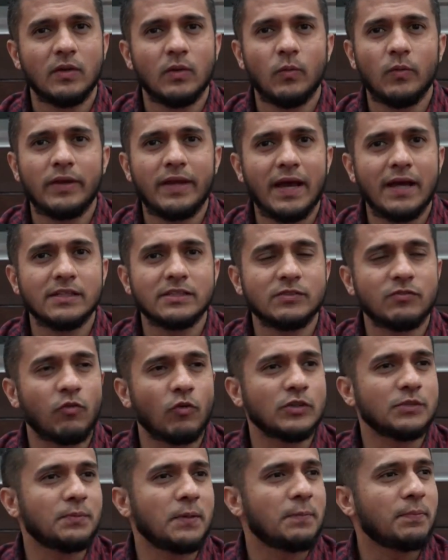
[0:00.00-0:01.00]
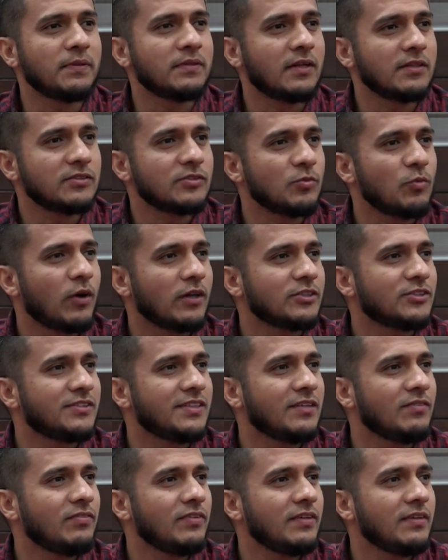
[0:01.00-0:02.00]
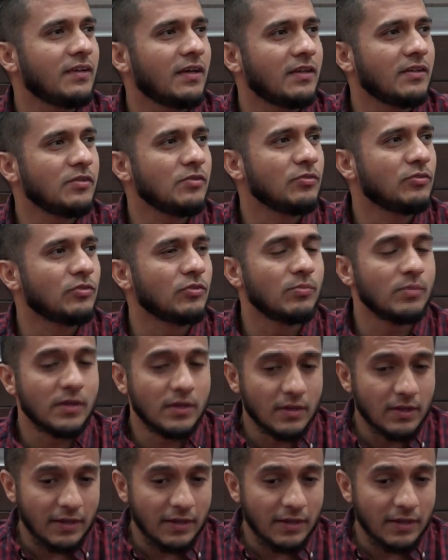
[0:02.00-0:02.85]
We can't force people not to watch TV and YouTube.